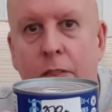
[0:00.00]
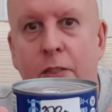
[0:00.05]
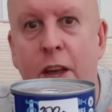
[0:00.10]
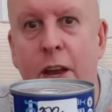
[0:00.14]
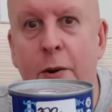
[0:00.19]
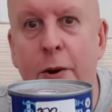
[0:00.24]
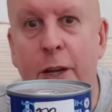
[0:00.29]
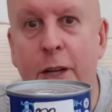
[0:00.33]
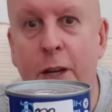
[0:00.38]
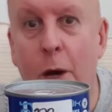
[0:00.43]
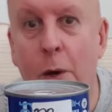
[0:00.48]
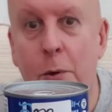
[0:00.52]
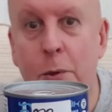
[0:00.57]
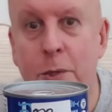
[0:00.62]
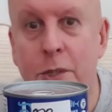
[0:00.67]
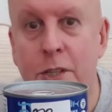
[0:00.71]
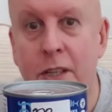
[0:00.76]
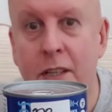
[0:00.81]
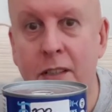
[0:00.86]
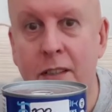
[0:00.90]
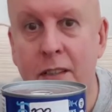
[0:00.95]
there it
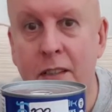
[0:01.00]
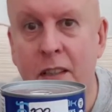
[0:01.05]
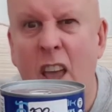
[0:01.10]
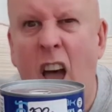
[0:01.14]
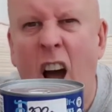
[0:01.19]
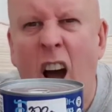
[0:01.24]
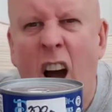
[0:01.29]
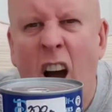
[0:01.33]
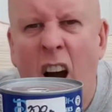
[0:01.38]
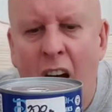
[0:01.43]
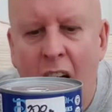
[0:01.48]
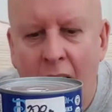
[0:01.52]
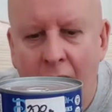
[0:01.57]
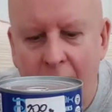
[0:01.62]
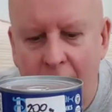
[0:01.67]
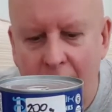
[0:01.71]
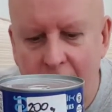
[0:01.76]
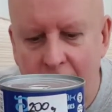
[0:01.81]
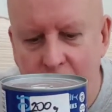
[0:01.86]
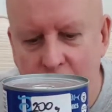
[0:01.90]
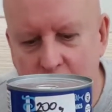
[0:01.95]
goes.
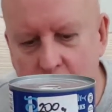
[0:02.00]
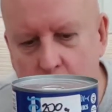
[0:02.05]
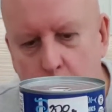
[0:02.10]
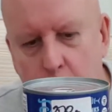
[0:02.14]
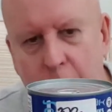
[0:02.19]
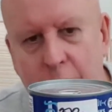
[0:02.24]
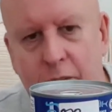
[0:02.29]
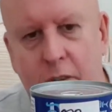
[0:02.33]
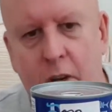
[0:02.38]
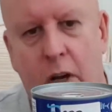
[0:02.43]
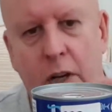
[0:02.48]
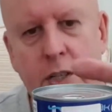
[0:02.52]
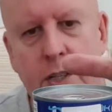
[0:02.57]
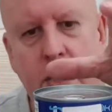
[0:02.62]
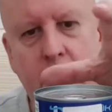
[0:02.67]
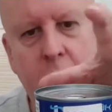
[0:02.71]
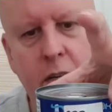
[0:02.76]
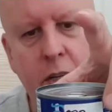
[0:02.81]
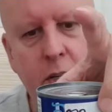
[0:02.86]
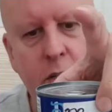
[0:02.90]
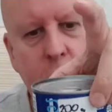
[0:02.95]
So we've got
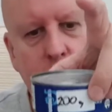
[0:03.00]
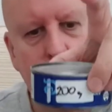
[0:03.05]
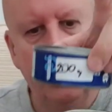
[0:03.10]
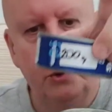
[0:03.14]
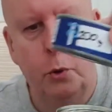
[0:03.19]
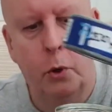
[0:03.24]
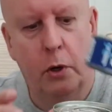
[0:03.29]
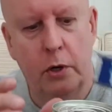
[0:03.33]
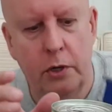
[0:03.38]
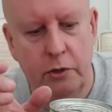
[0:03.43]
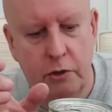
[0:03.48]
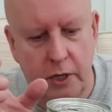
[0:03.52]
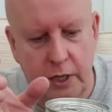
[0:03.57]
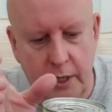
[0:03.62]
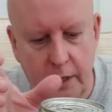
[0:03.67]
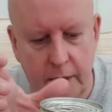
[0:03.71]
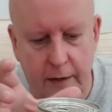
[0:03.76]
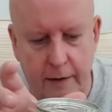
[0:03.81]
200,